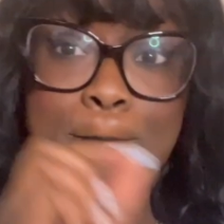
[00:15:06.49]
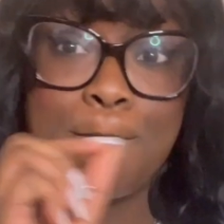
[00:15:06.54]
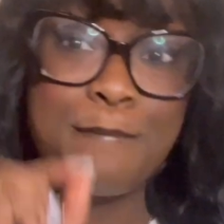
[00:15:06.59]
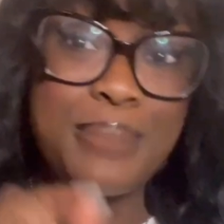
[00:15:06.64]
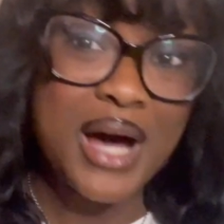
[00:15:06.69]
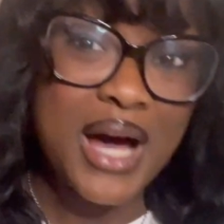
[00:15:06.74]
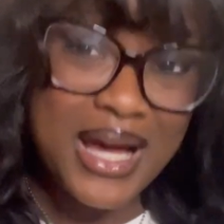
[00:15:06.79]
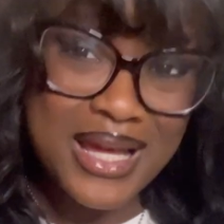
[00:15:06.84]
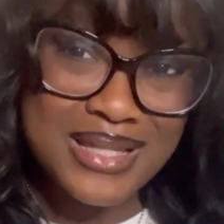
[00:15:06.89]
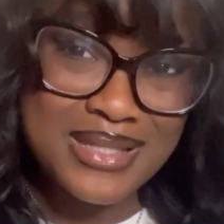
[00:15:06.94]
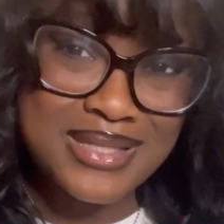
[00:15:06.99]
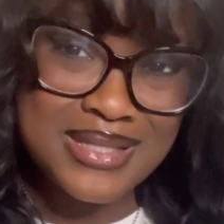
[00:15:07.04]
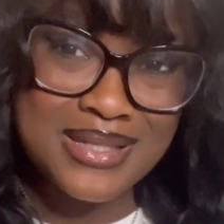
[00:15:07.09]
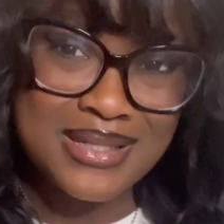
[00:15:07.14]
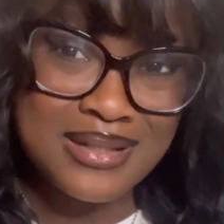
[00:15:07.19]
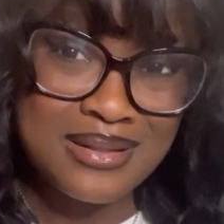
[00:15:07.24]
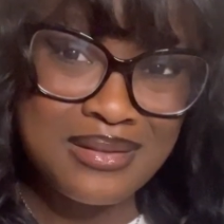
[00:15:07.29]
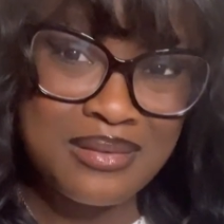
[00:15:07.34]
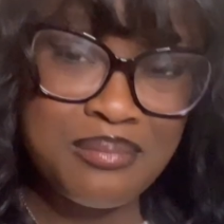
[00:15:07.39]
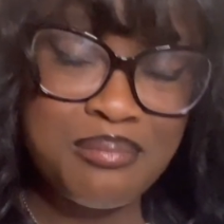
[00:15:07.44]

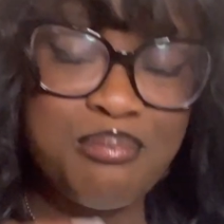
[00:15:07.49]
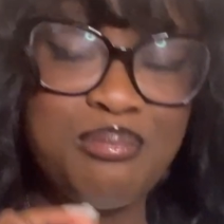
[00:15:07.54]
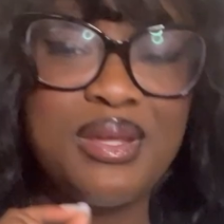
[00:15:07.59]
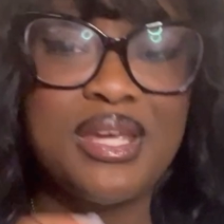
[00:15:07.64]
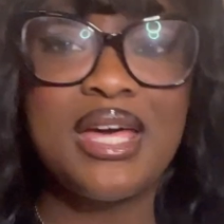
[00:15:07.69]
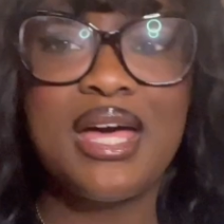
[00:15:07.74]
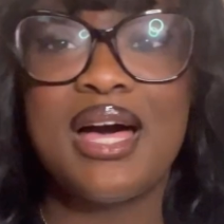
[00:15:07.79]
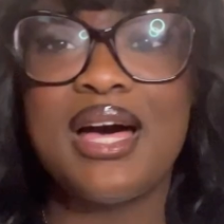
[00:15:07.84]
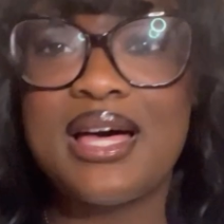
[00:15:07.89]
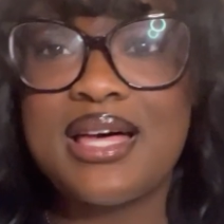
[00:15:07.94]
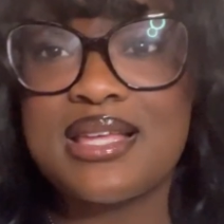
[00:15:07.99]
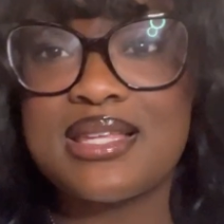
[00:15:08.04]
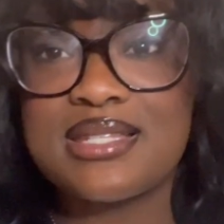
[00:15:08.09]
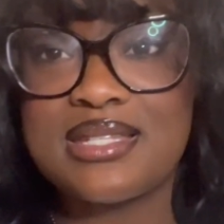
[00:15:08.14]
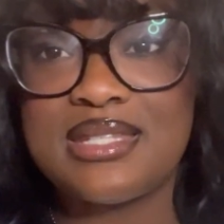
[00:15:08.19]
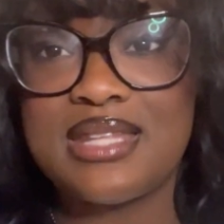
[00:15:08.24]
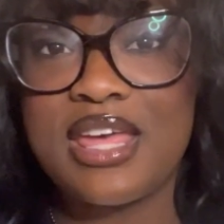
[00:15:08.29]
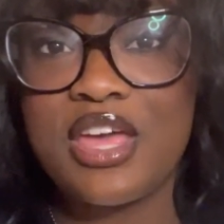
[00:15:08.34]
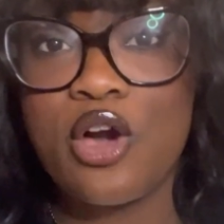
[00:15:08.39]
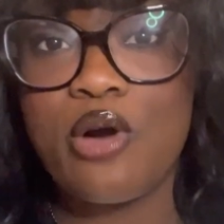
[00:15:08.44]
But because
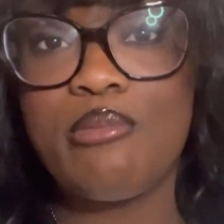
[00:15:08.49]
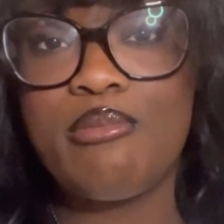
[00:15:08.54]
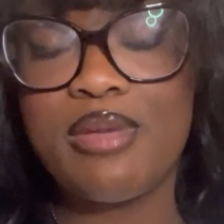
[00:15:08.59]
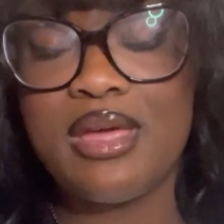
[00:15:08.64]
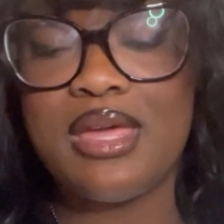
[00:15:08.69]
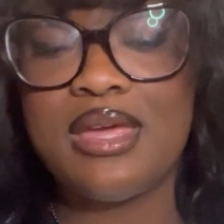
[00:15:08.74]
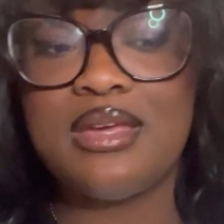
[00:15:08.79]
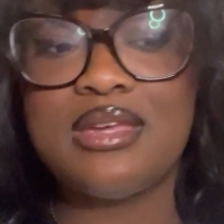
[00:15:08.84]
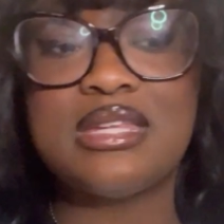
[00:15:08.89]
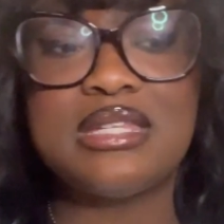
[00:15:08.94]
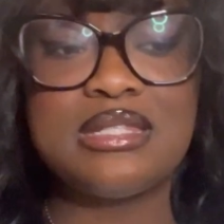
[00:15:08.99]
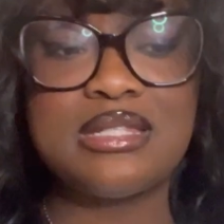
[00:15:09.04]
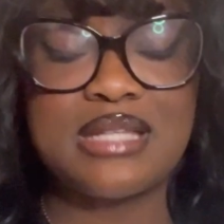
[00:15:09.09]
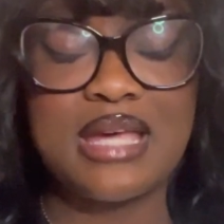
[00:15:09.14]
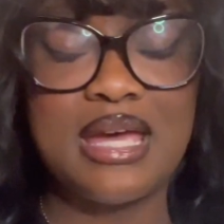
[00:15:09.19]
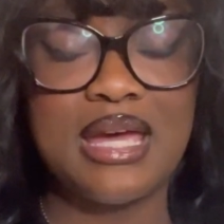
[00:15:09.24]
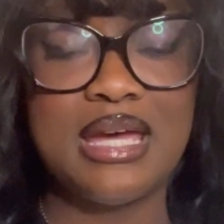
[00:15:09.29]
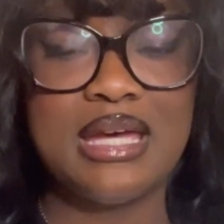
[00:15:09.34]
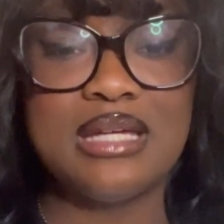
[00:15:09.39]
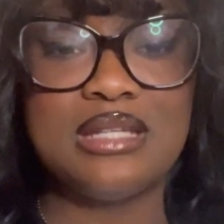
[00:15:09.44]
Naomi
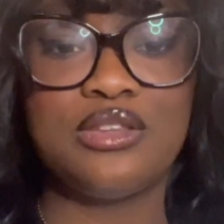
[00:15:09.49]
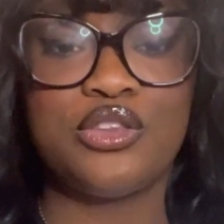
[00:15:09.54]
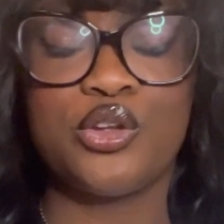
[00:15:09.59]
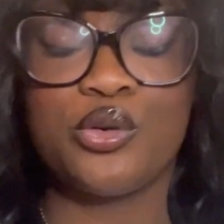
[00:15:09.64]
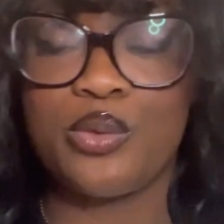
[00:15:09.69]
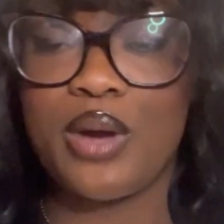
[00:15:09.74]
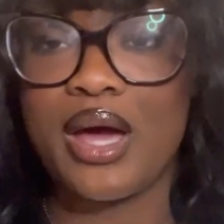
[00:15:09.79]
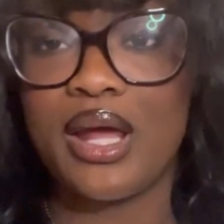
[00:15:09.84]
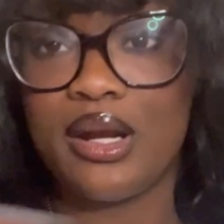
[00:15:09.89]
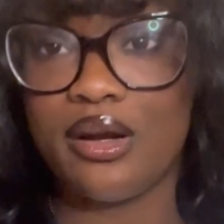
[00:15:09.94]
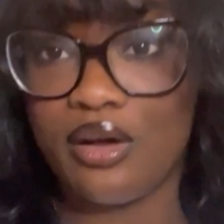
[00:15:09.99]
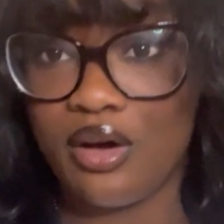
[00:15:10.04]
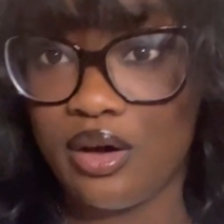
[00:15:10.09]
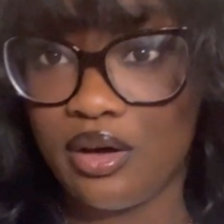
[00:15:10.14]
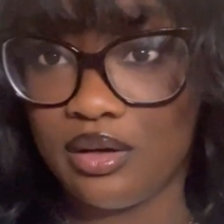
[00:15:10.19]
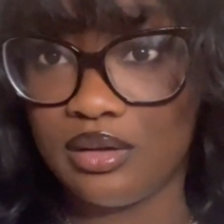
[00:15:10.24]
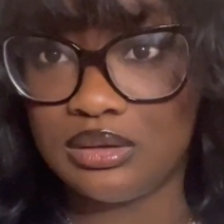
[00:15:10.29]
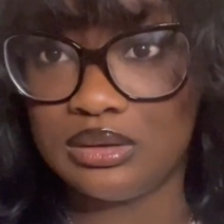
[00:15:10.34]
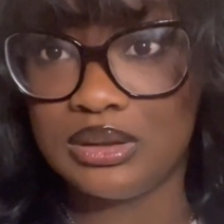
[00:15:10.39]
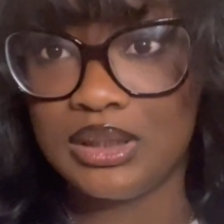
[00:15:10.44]
said throughout it
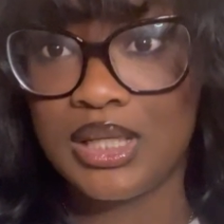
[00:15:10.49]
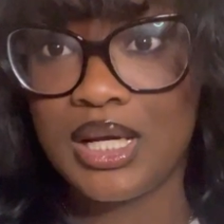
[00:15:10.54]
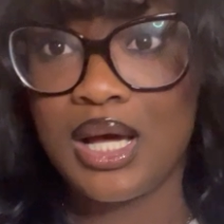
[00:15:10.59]
all,